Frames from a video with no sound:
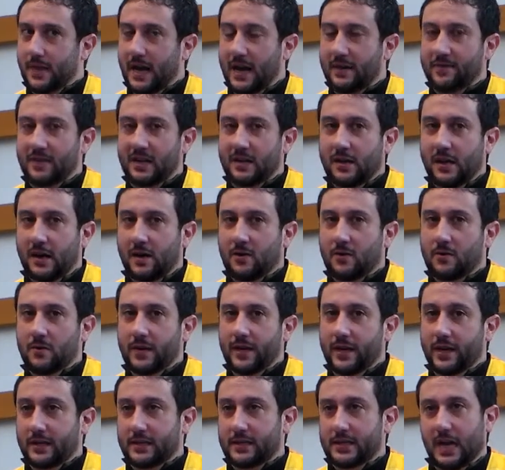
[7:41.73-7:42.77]
having to
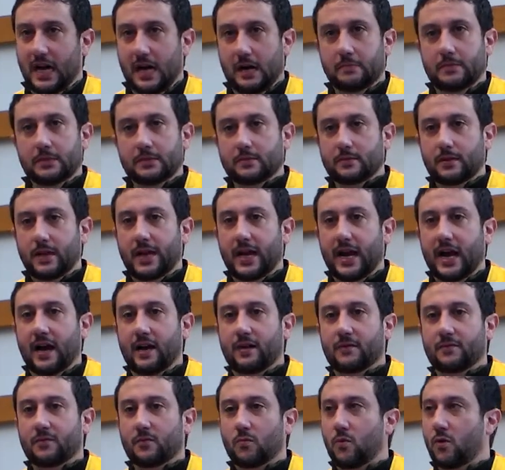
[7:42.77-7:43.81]
go in a tub and
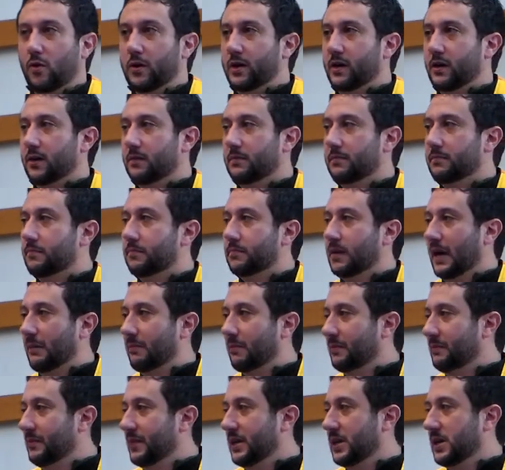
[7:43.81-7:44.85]
have water,
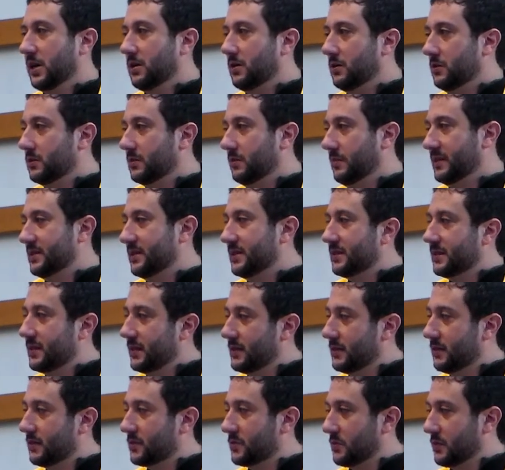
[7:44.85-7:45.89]
probably cold, because his
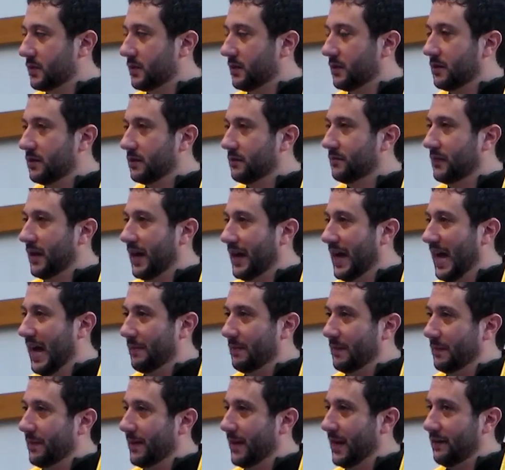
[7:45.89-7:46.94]
sisters were a little not
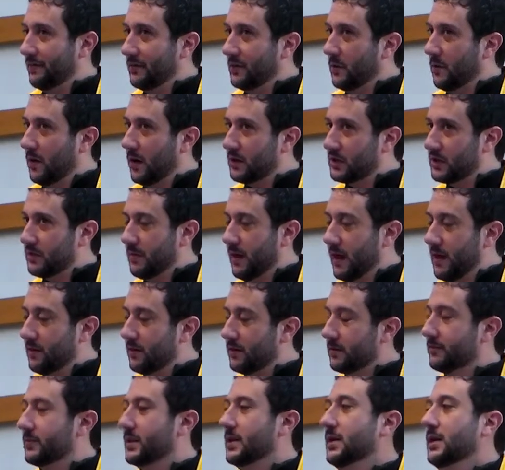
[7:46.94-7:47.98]
happy about having to wash him
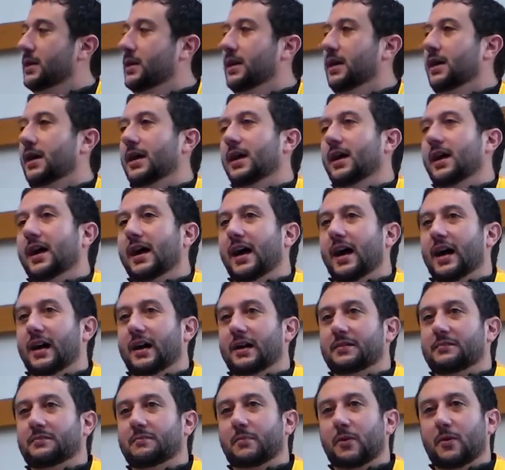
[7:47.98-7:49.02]
either.
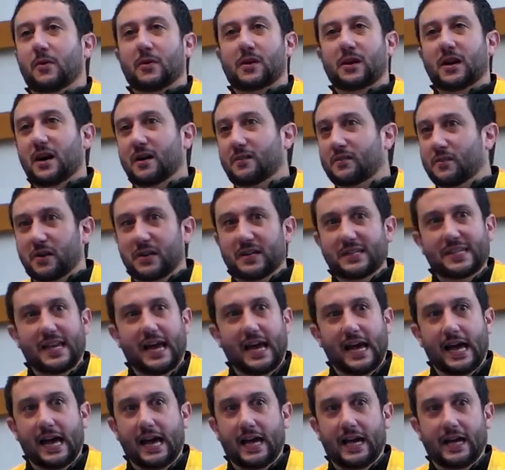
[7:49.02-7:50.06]
Poured over his
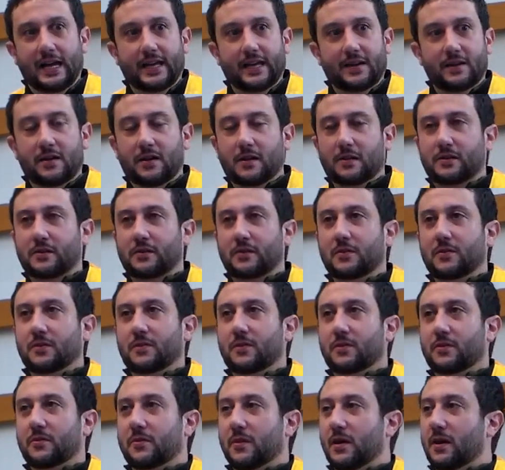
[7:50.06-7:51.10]
head, and all
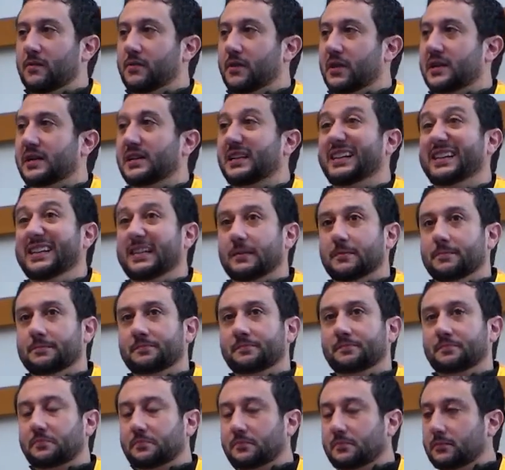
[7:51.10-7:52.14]
threw over to clean
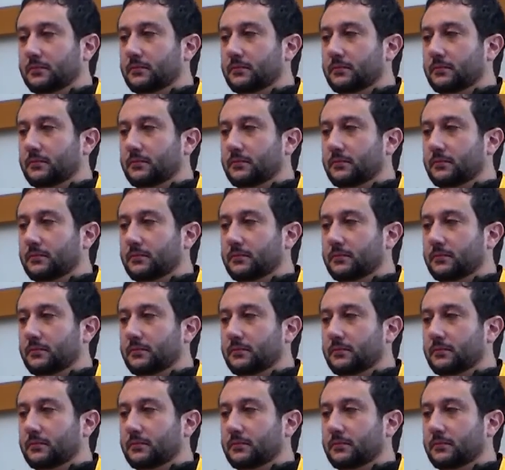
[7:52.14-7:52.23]
him.